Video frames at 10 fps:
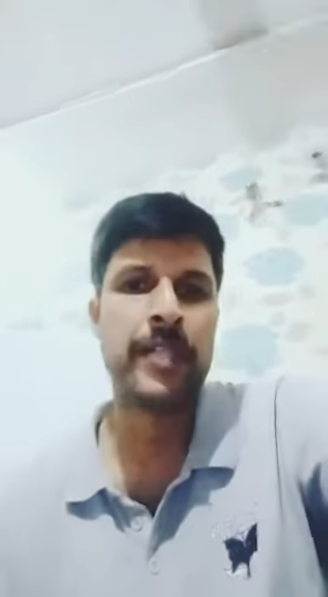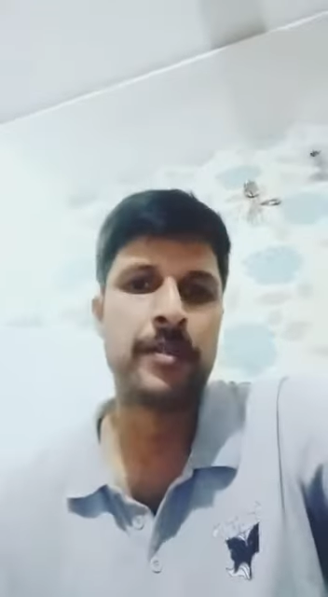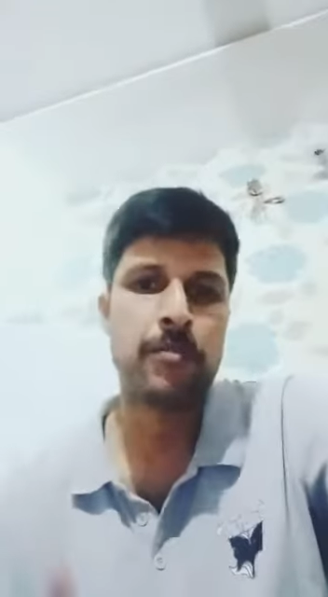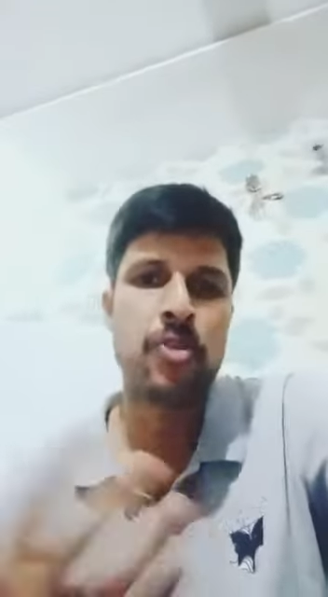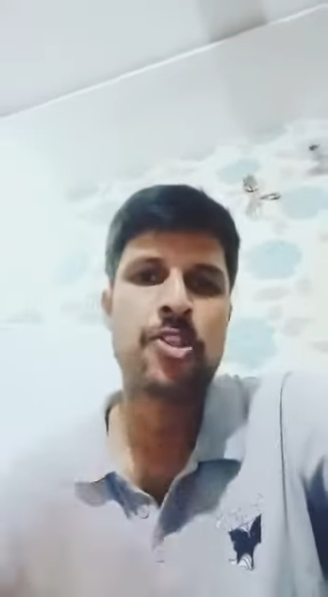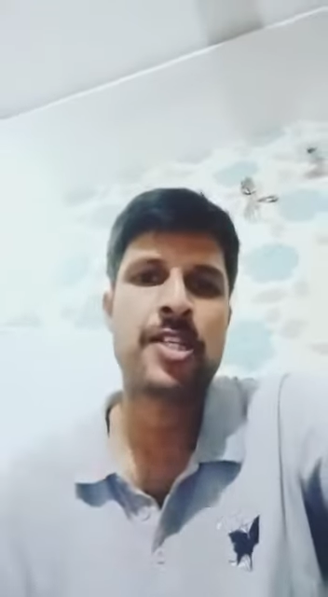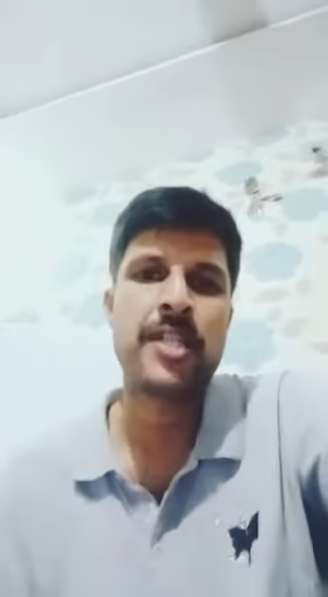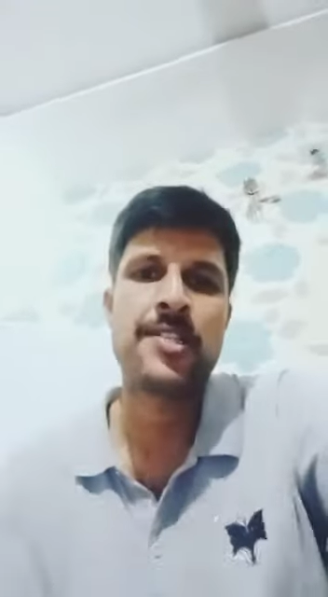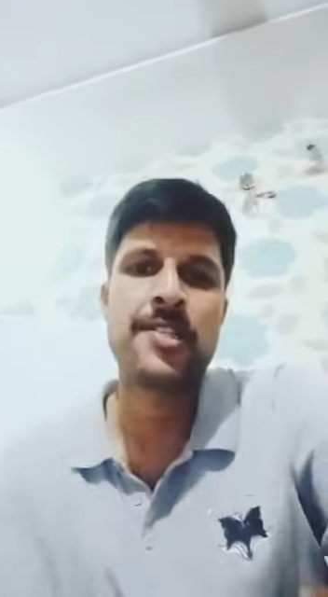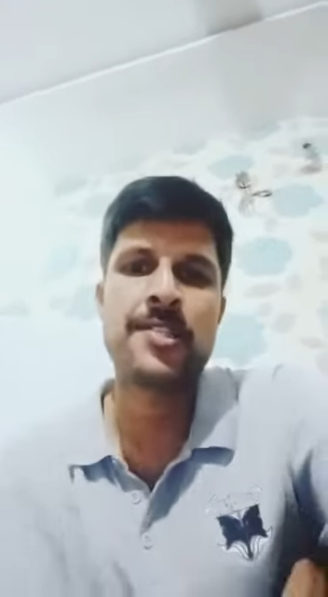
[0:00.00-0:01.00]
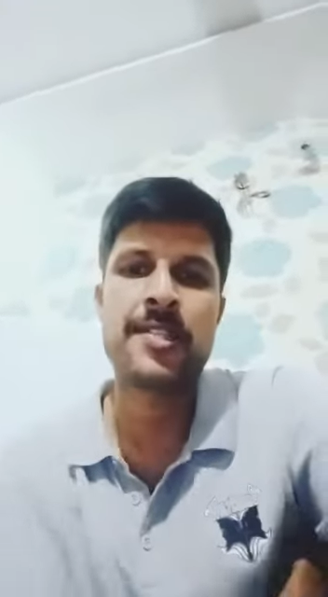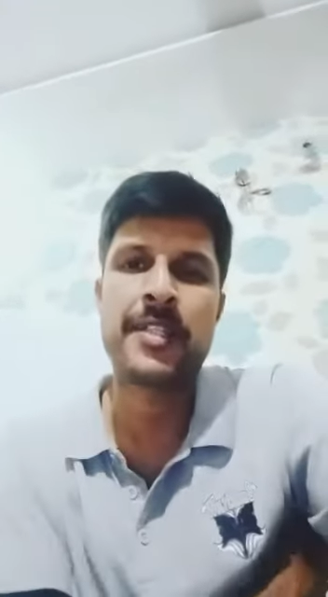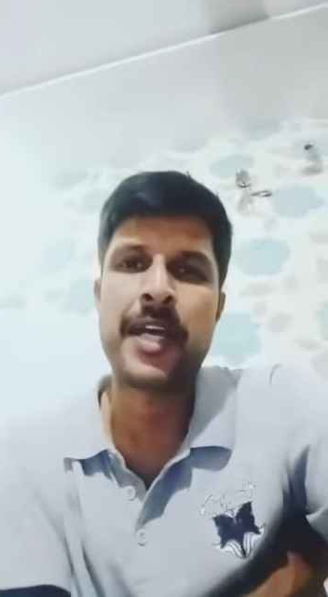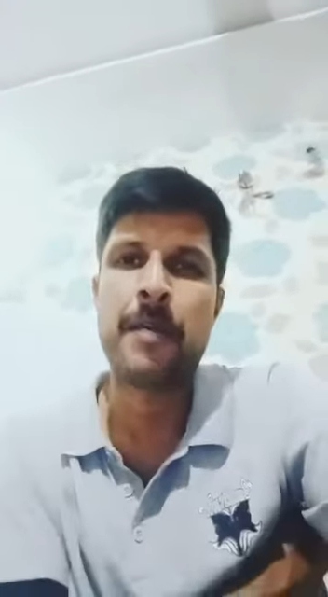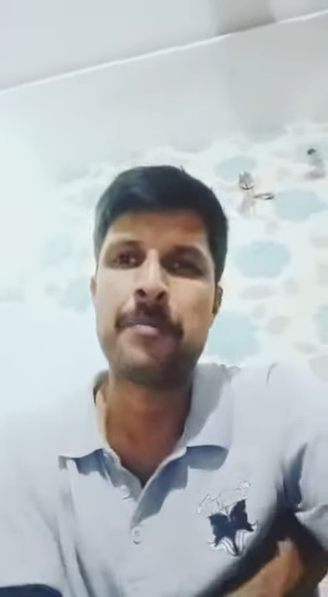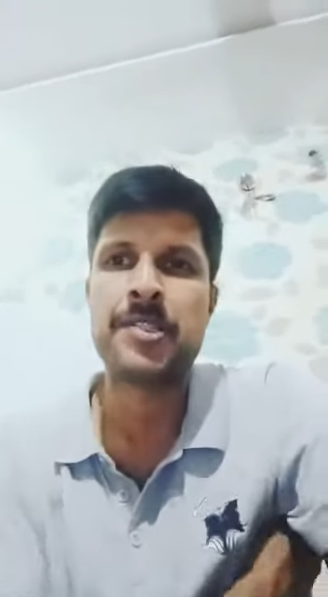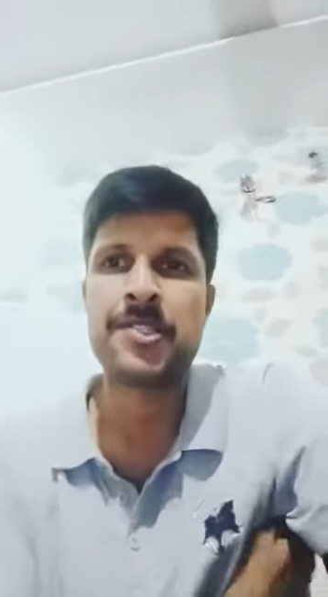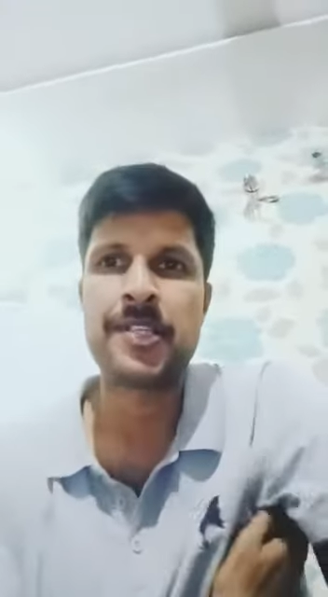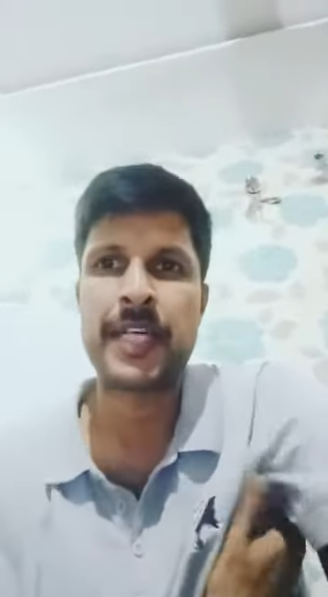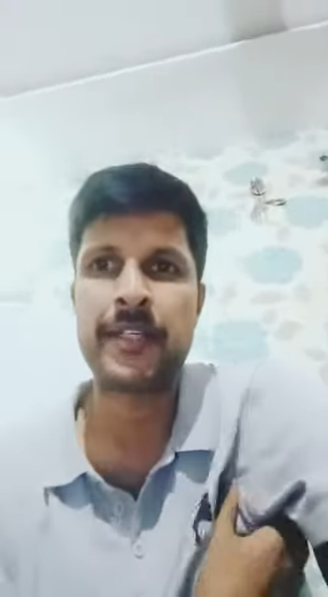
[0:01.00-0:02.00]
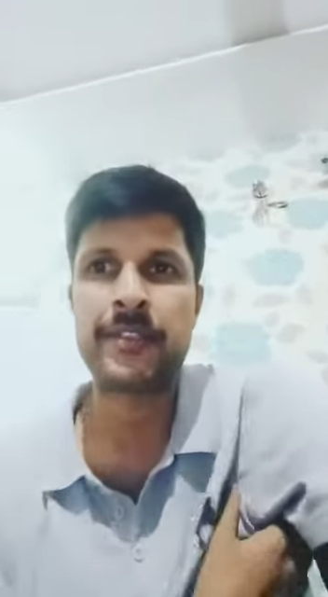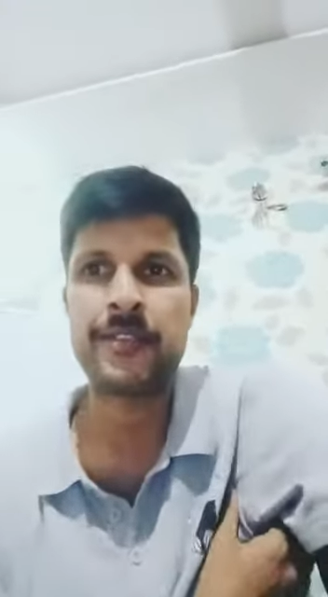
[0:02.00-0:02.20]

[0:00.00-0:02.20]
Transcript: in most cases it happens that